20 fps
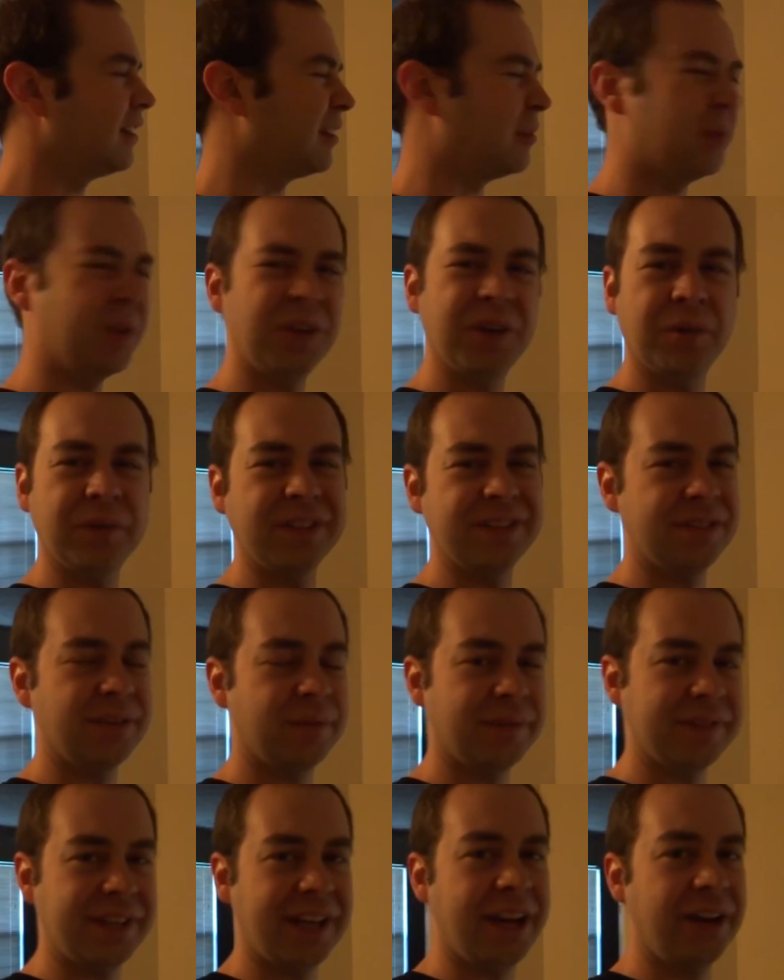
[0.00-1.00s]
Like when you go into
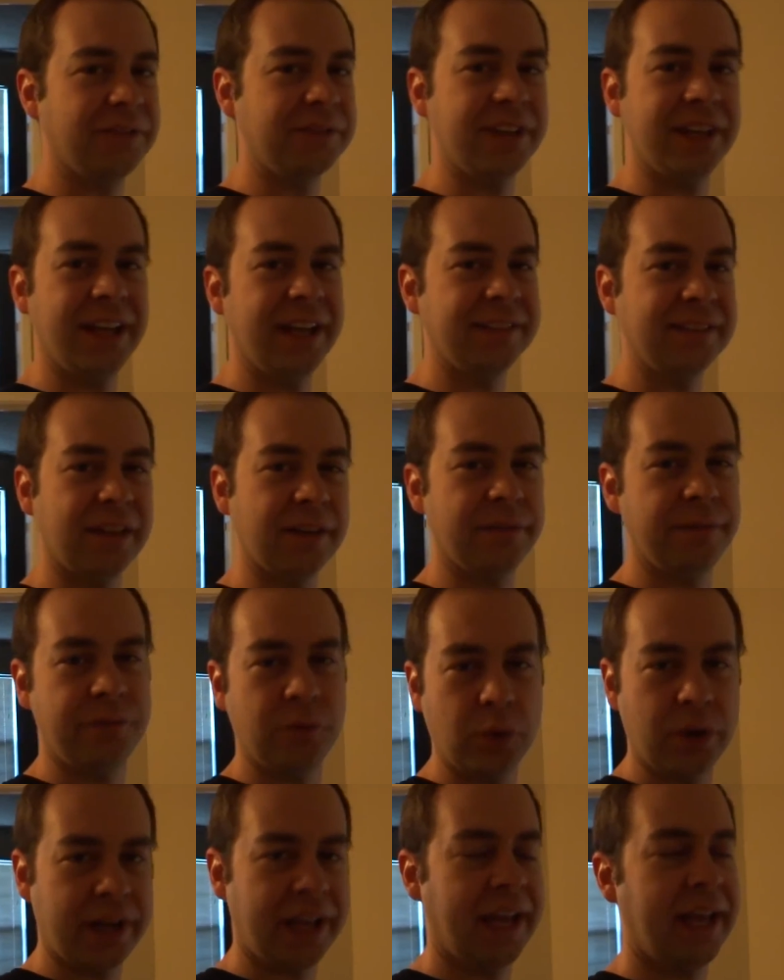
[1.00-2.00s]
someone's house that has like
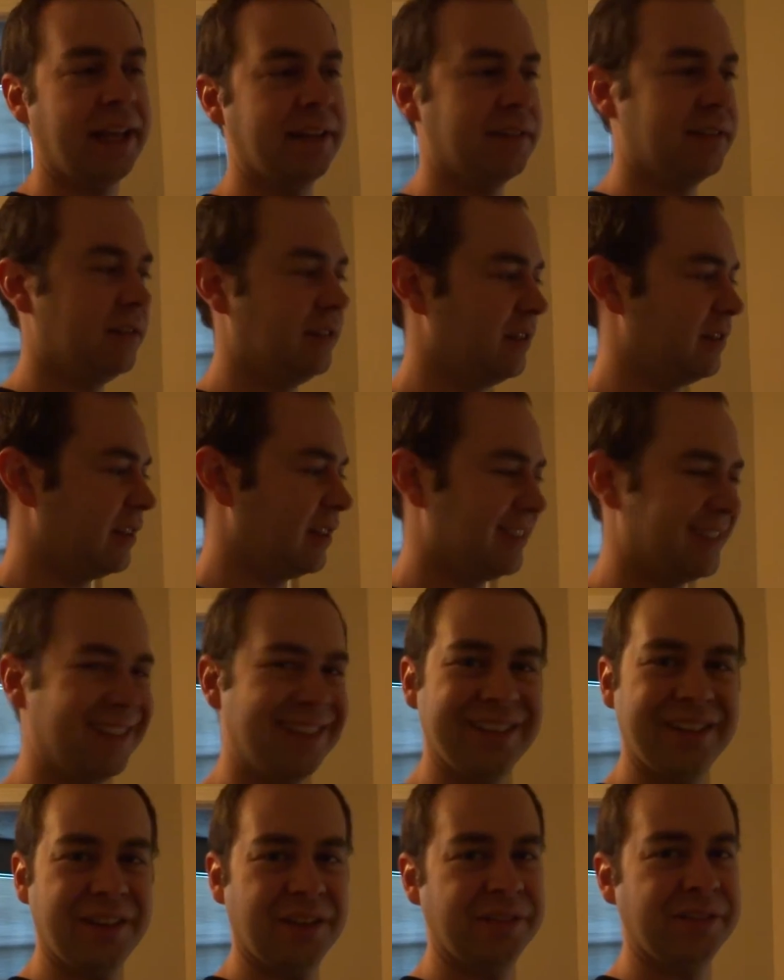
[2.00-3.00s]
4 cats and you're
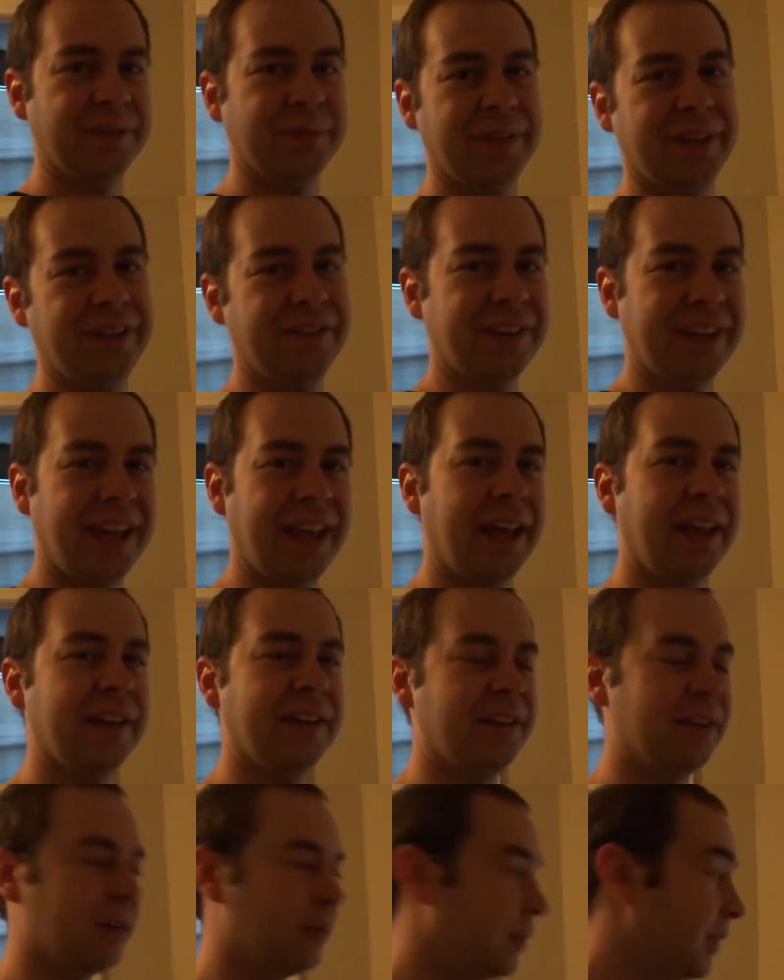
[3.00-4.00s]
like, oh, they have a
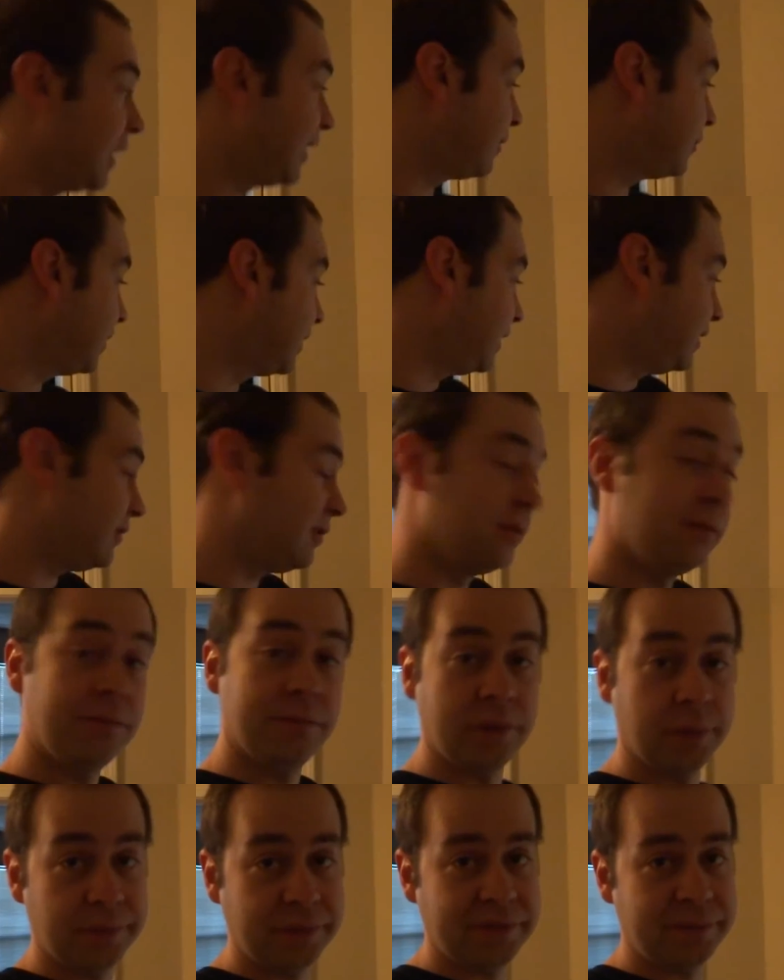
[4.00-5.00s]
cat here. Well, that's what these
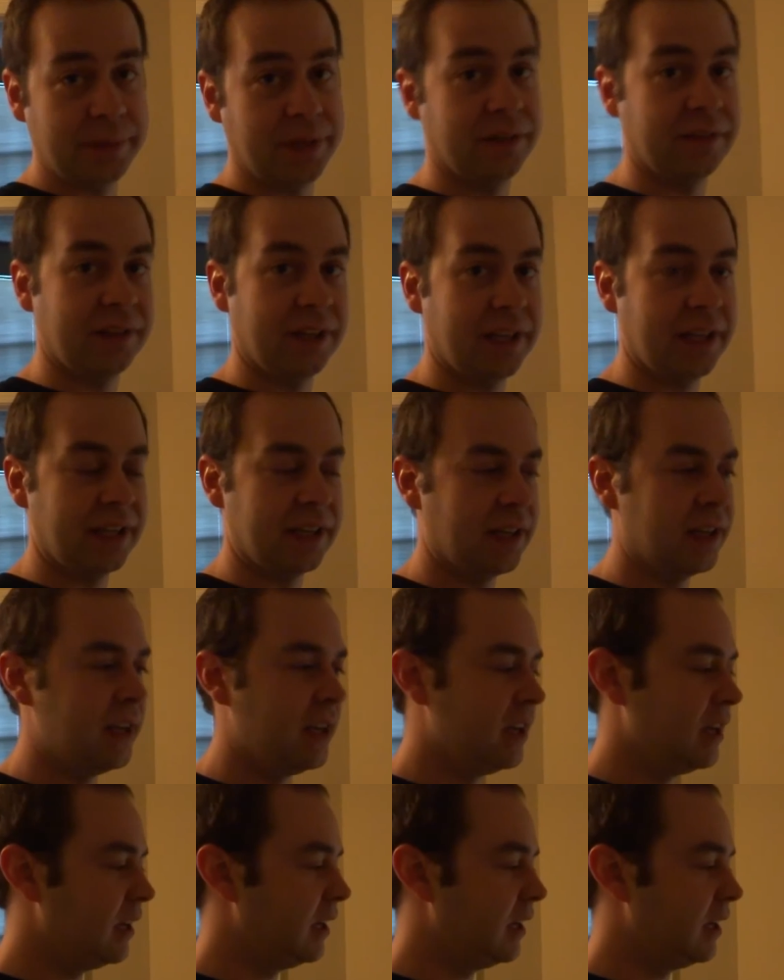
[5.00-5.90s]
2 rooms smelled like.